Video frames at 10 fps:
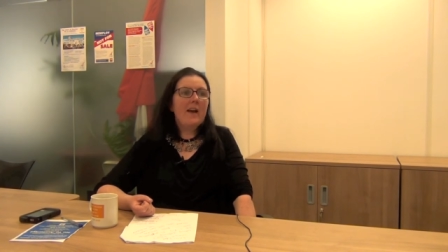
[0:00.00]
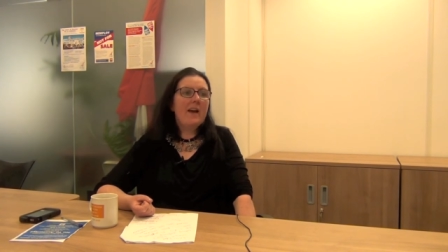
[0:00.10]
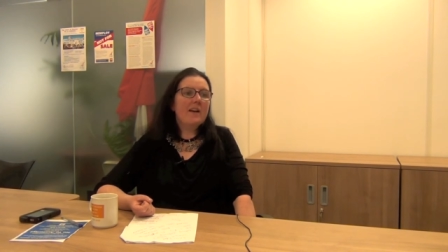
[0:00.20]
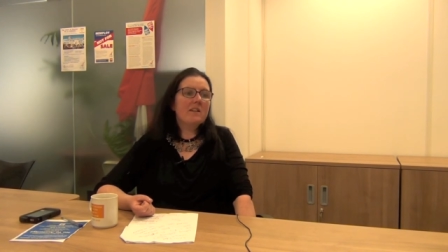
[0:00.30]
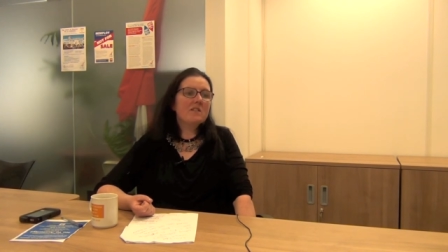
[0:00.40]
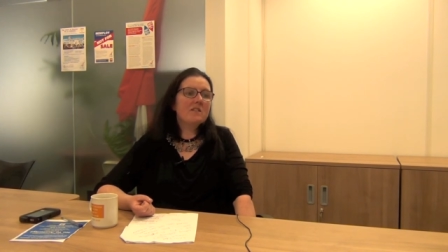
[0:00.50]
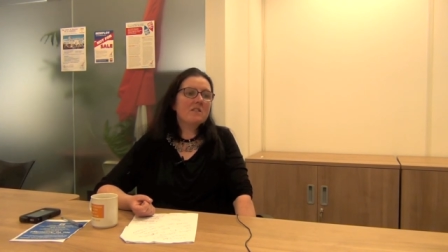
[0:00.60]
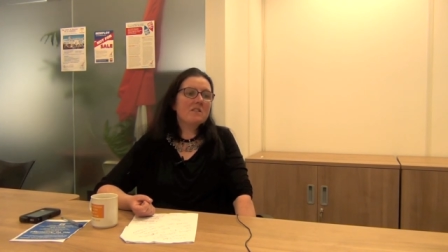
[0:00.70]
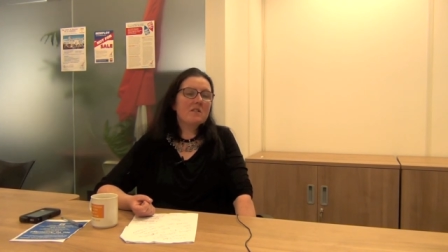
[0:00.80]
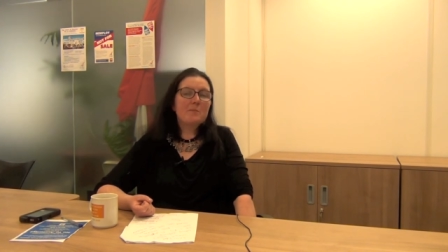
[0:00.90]
And
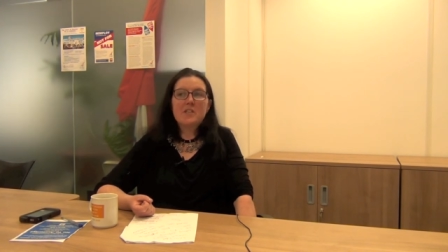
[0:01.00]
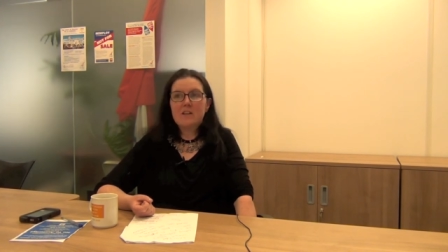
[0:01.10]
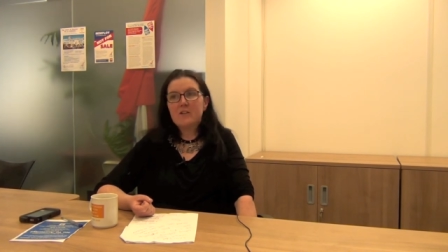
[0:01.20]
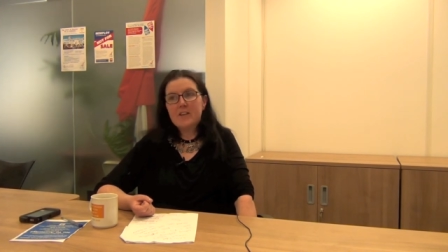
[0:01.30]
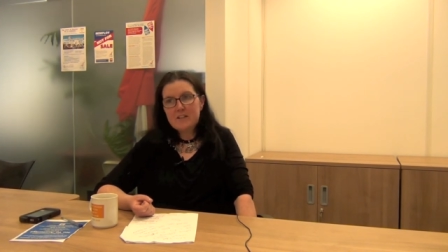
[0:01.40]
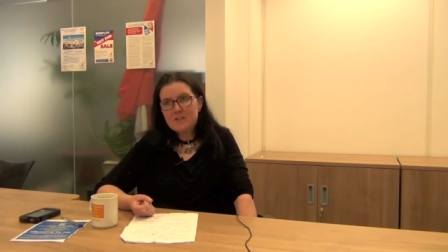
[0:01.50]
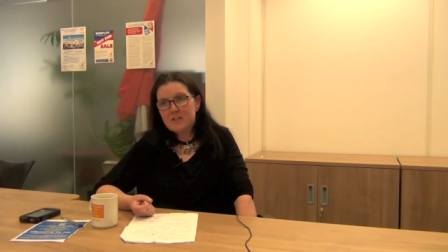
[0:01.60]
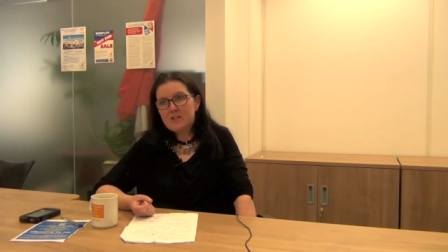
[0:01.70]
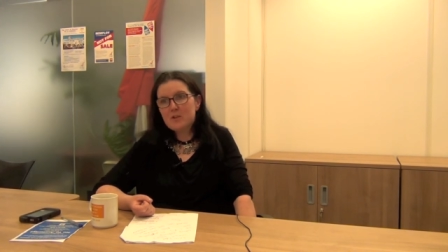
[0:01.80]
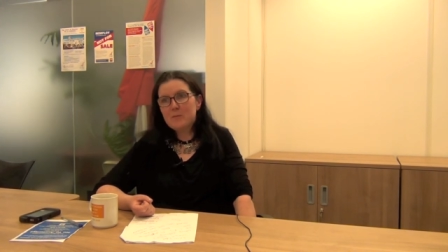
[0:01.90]
in particular, the
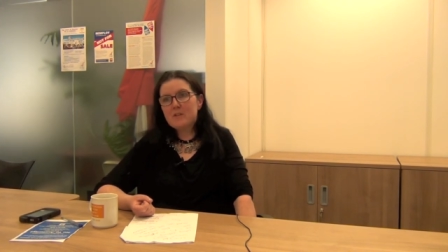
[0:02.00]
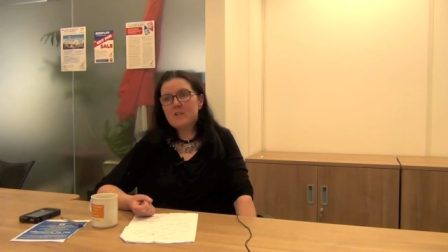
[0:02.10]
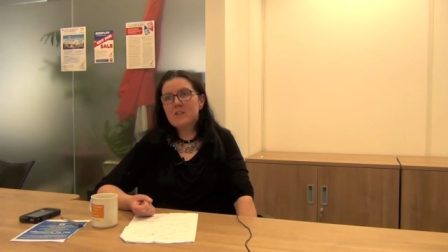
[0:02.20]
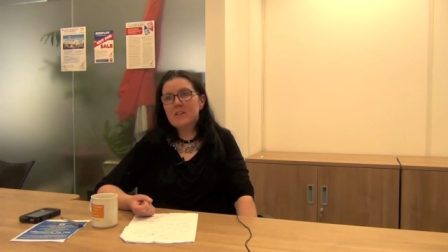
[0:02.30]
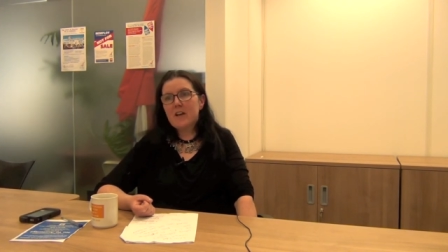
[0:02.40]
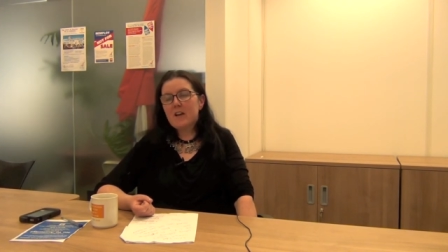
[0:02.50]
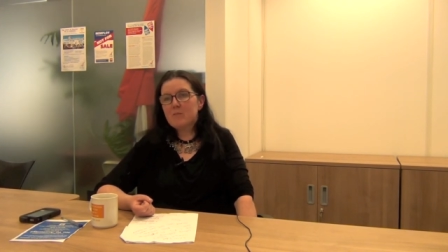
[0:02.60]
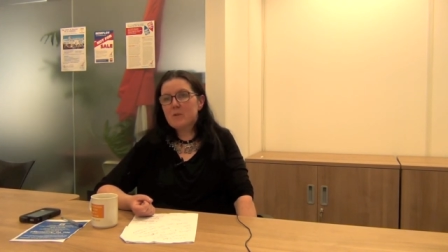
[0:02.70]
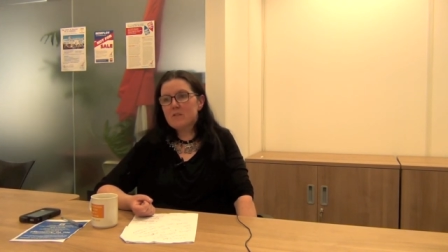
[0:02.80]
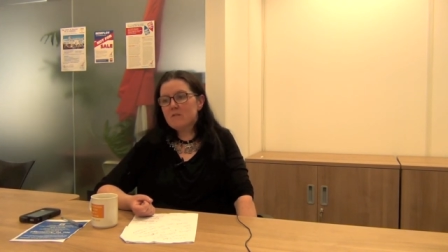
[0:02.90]
Indian community
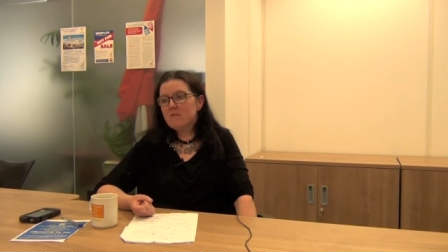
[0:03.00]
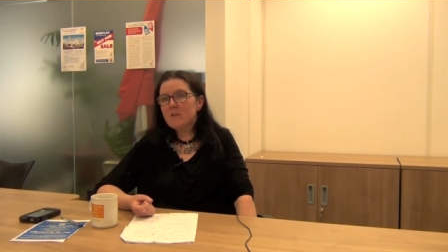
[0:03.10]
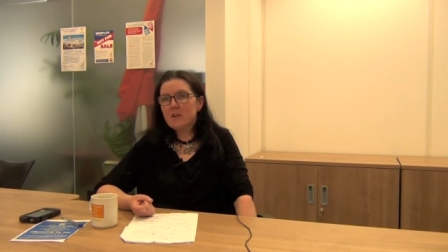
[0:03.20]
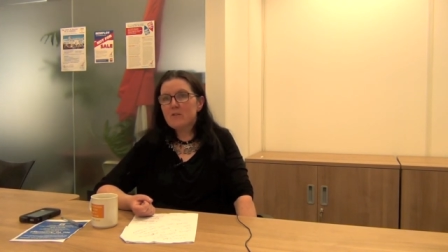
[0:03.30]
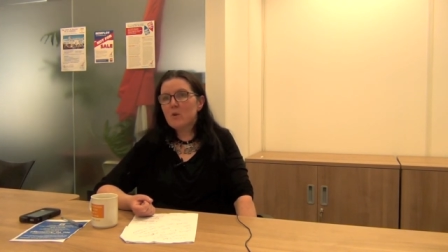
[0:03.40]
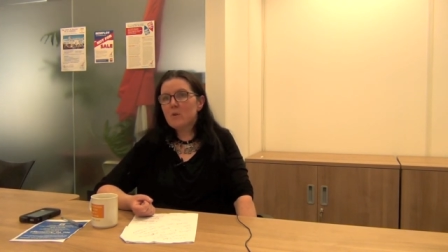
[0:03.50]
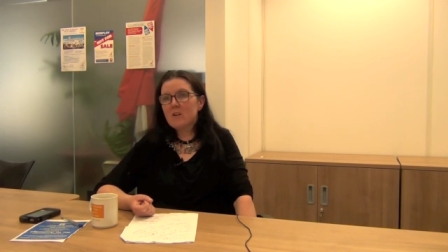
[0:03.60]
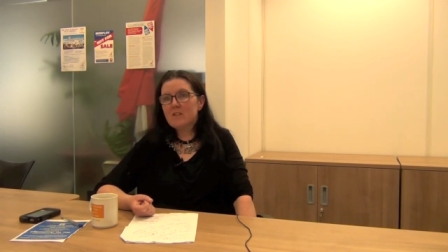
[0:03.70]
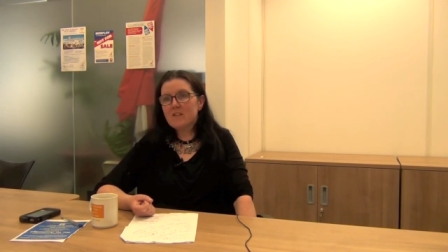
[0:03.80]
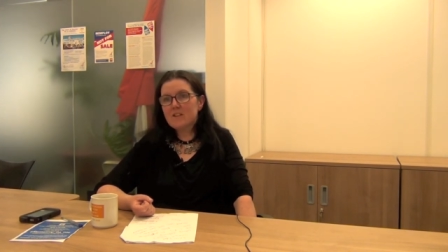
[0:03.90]
have been very
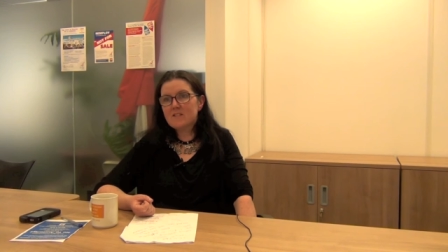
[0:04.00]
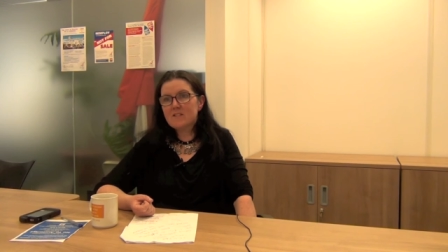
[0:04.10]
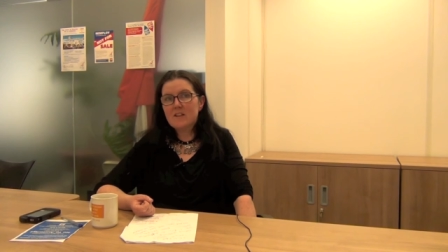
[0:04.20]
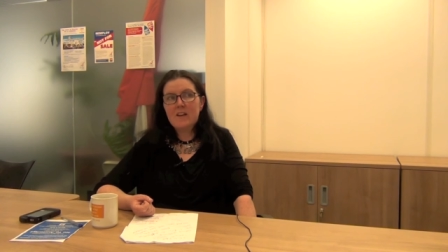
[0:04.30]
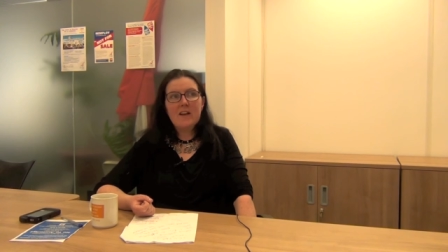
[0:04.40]
vocal on this.